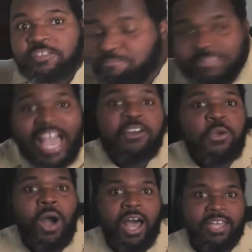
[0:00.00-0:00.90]

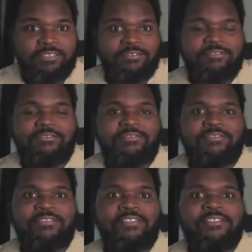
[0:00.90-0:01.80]
countywide.
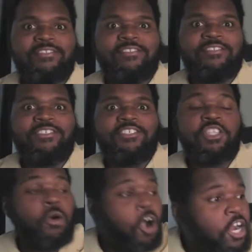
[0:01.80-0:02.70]

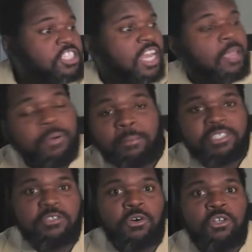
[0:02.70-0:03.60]
So Orange County Public
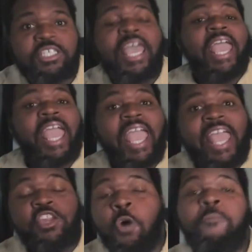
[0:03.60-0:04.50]
Schools,
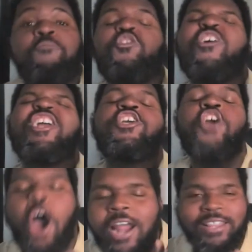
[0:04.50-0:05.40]

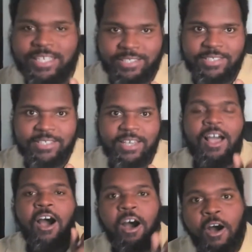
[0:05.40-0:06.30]
regardless
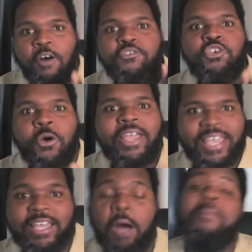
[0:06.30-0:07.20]
of your
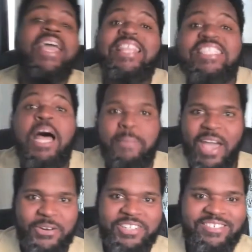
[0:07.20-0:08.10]
income, it does not
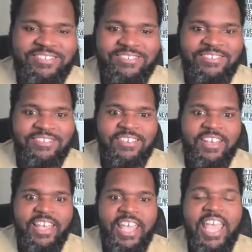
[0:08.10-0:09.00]
matter.
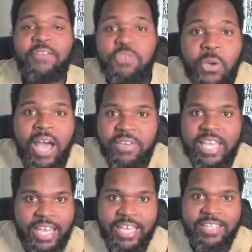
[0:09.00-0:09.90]
If you have a
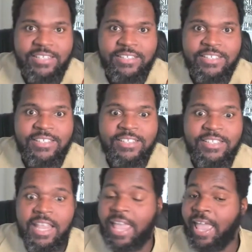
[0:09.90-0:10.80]
kid
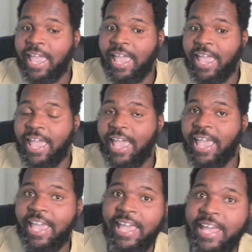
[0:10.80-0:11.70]

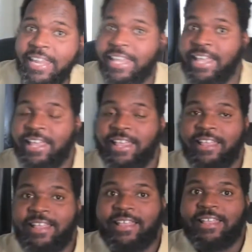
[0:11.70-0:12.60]
and
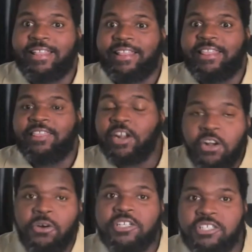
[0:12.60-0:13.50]
they're
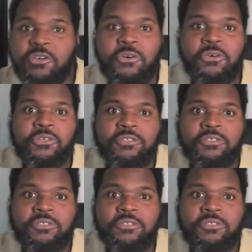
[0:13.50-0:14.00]
going to school